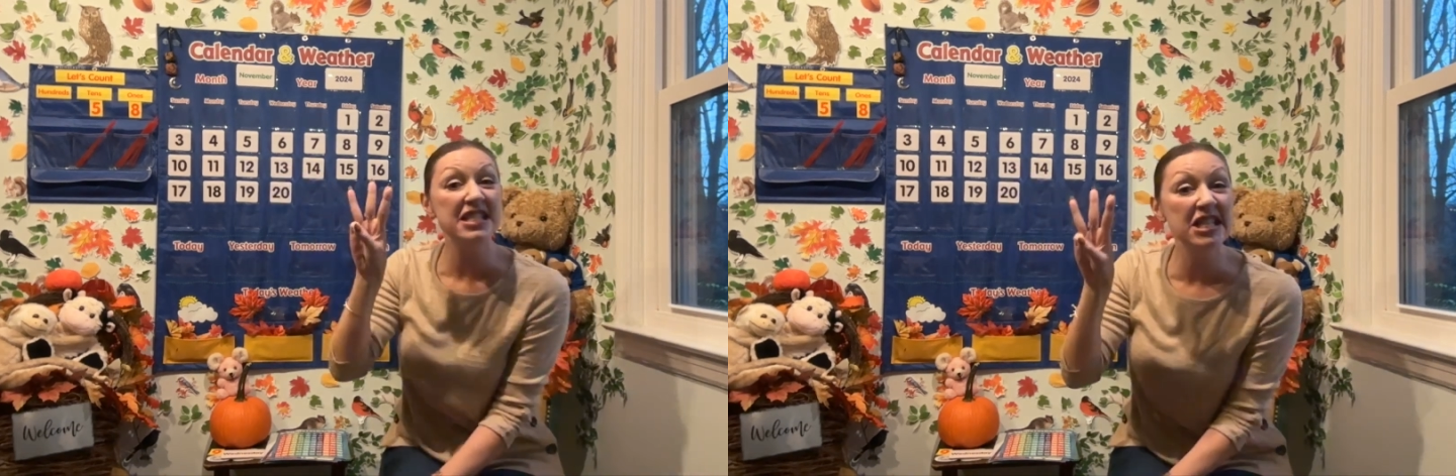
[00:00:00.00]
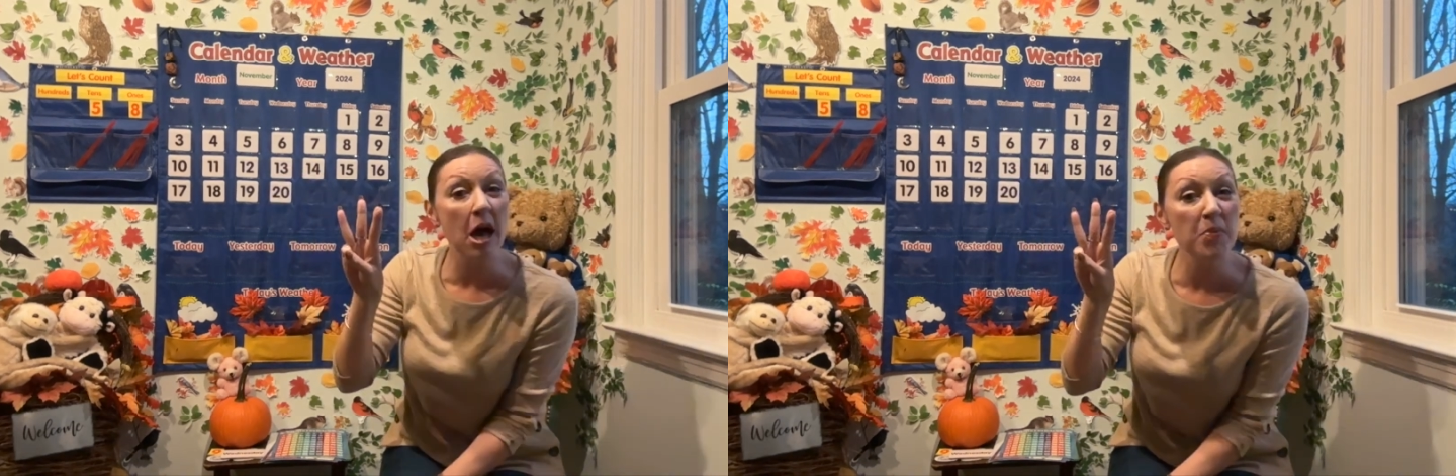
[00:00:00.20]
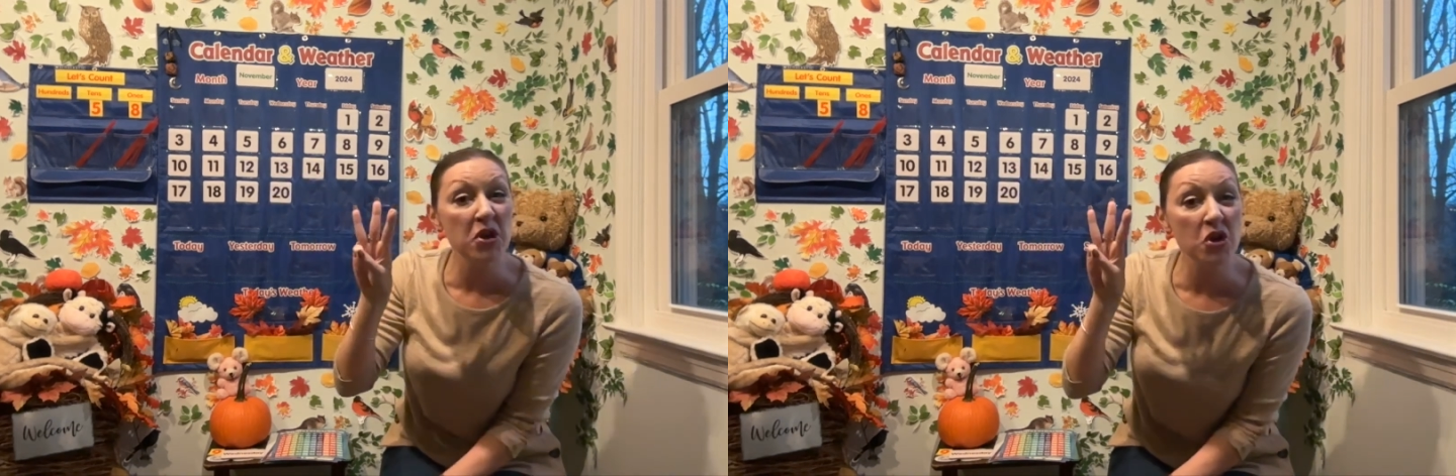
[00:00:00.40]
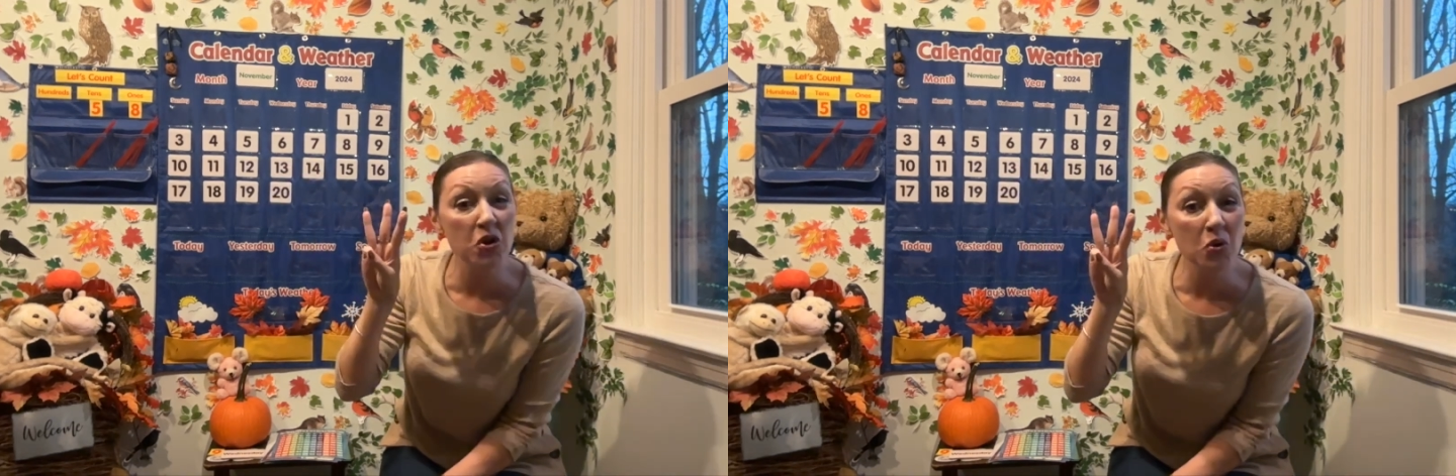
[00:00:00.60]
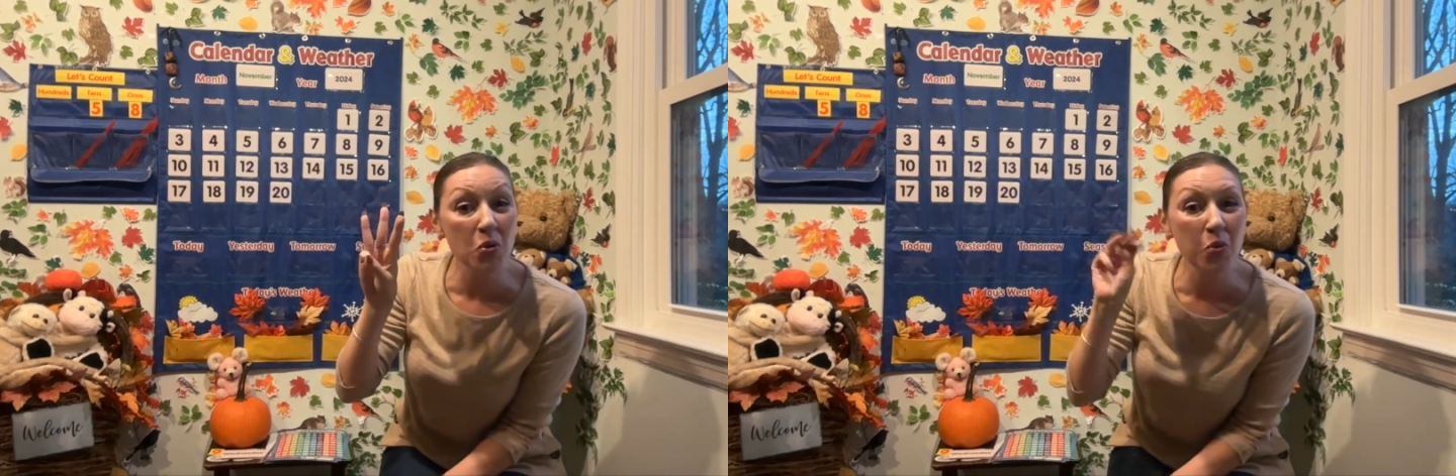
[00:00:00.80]

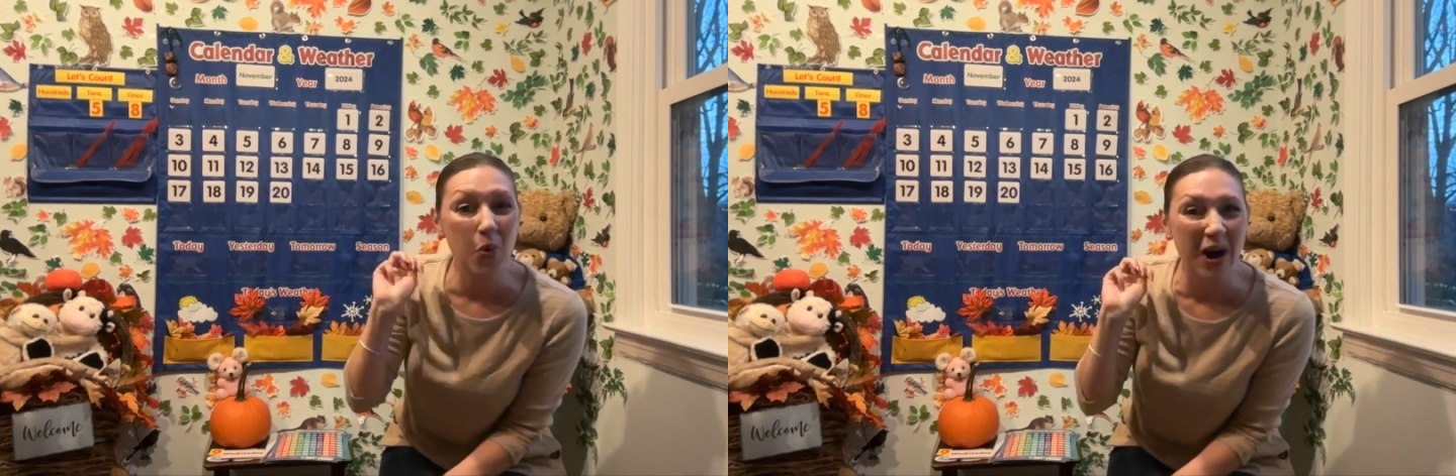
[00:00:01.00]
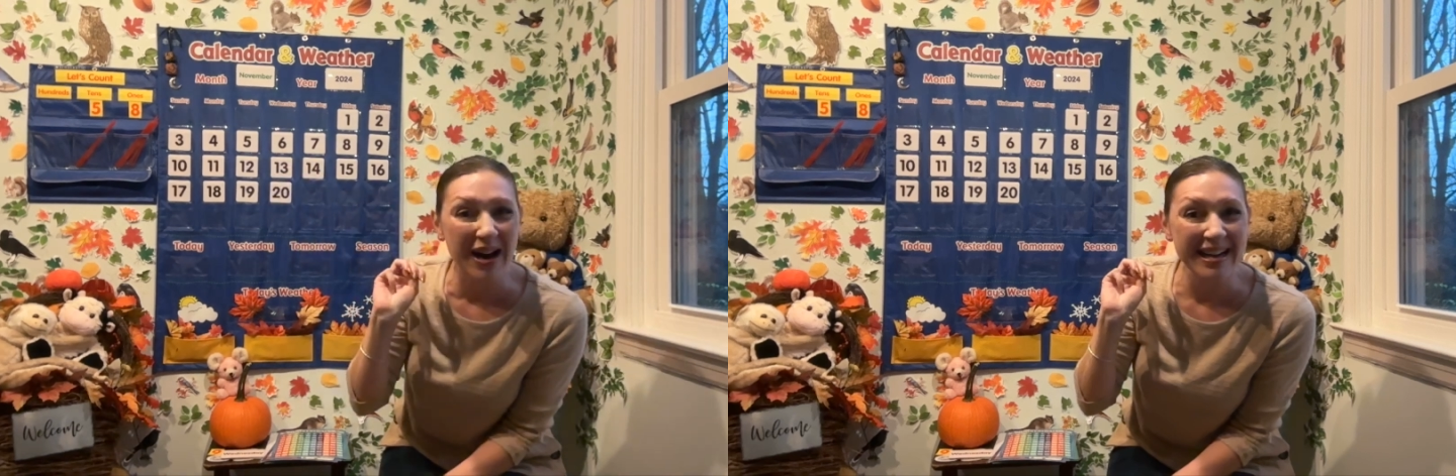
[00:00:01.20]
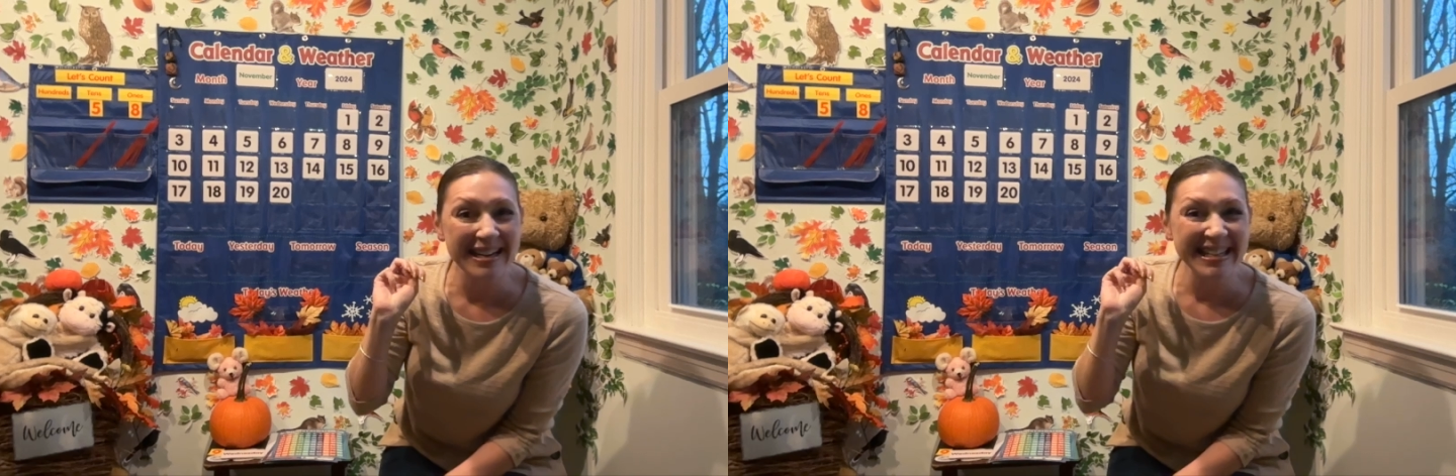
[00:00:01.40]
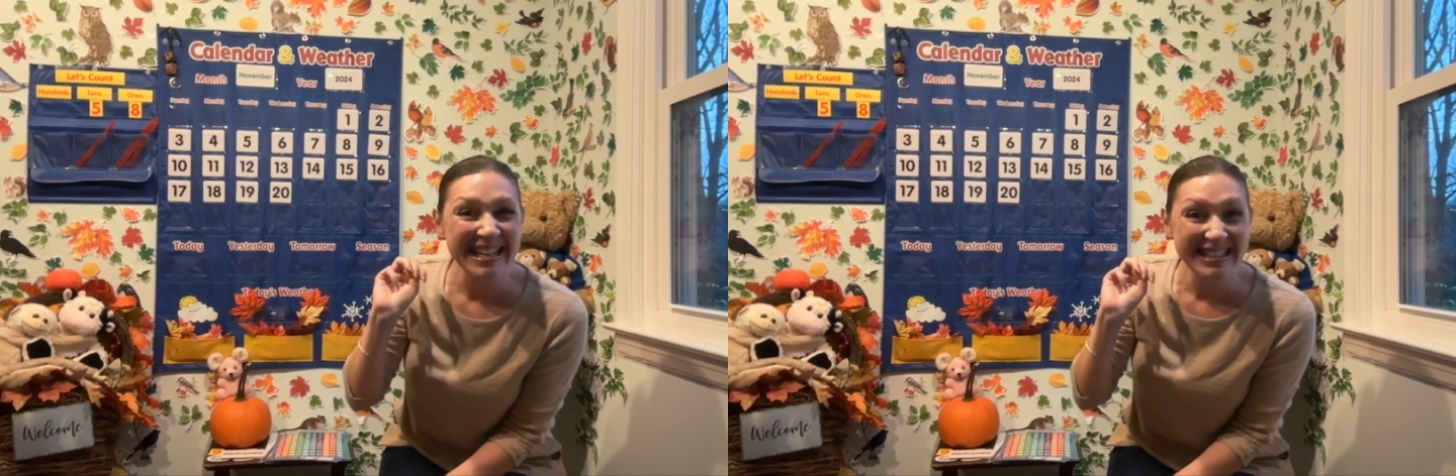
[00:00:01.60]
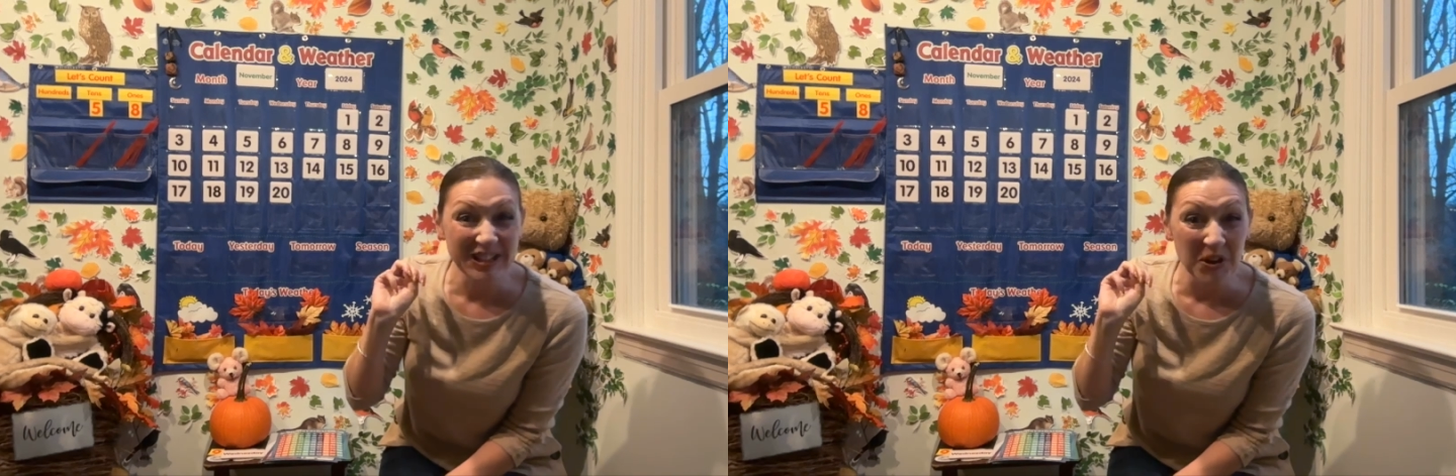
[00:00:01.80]
W.
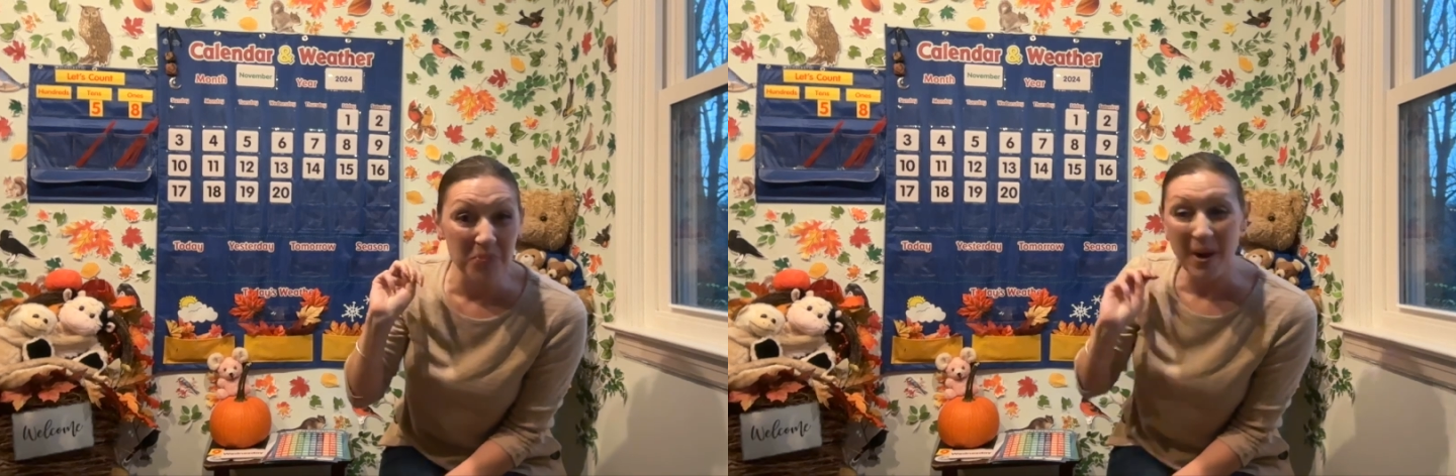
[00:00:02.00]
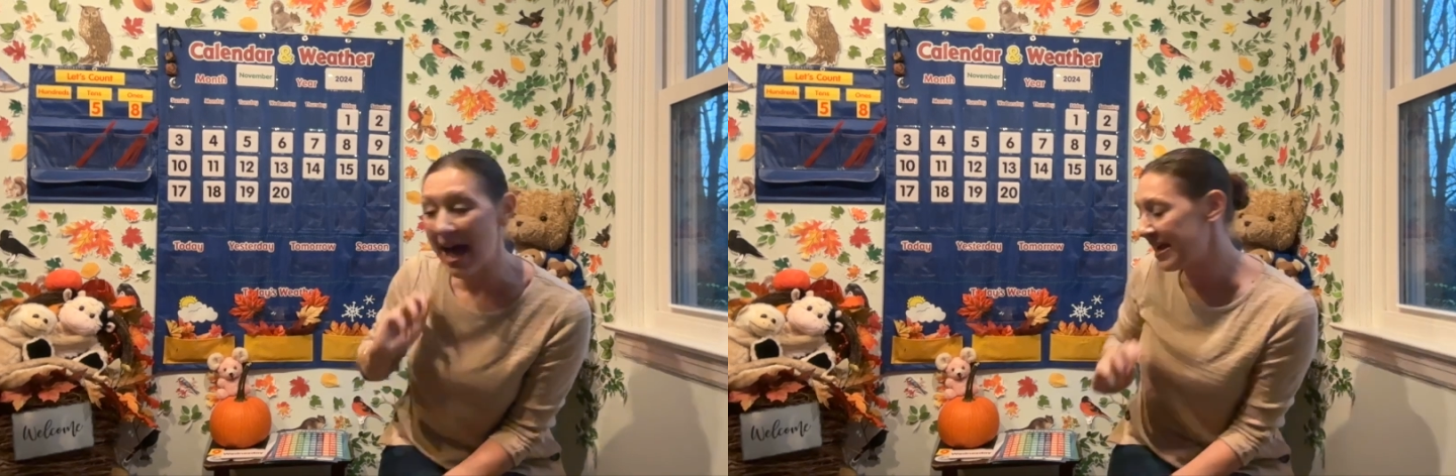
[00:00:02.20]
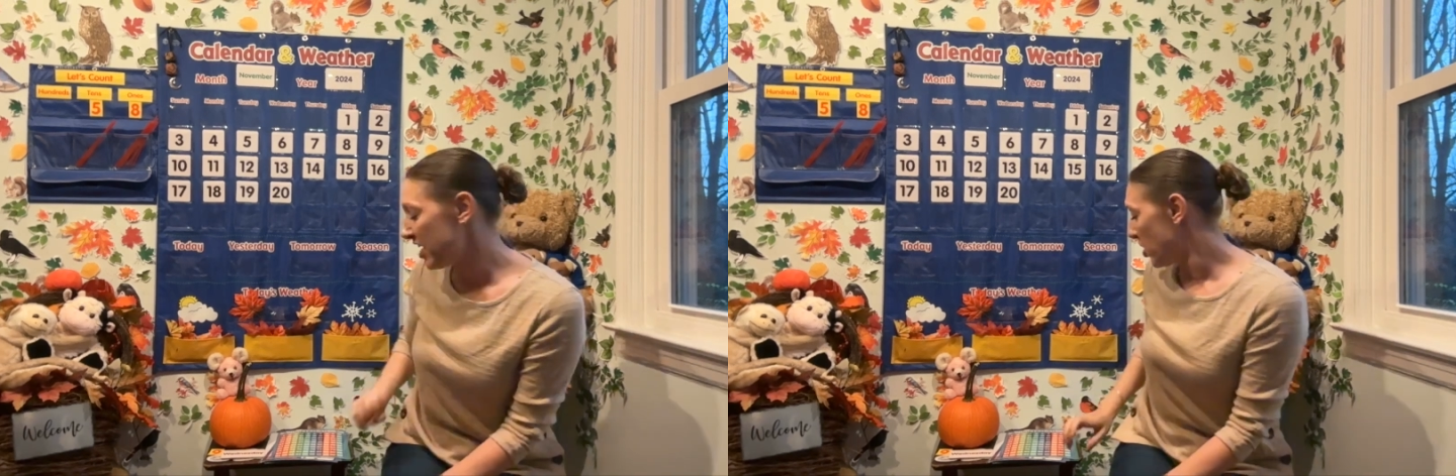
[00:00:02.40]
Look back at